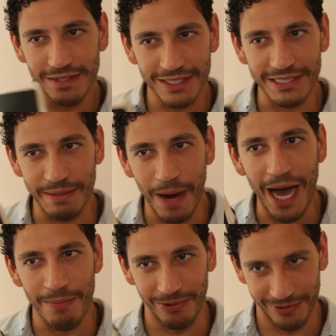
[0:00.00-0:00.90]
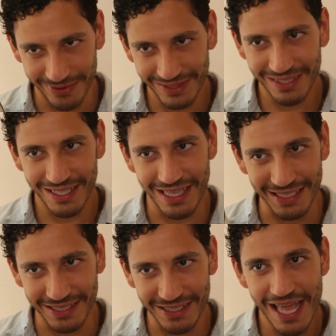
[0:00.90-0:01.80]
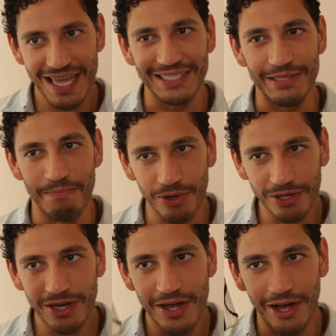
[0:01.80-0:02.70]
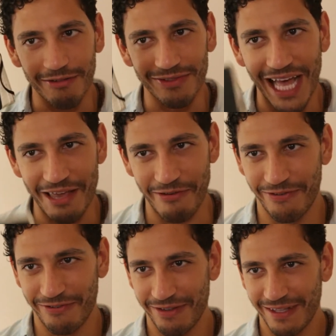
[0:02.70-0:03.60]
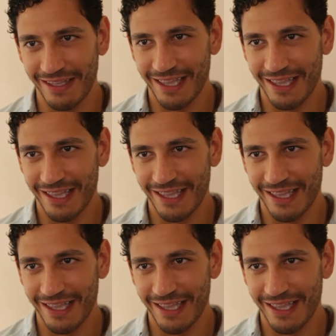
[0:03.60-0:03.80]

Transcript: this is the Bible. This is the book of life.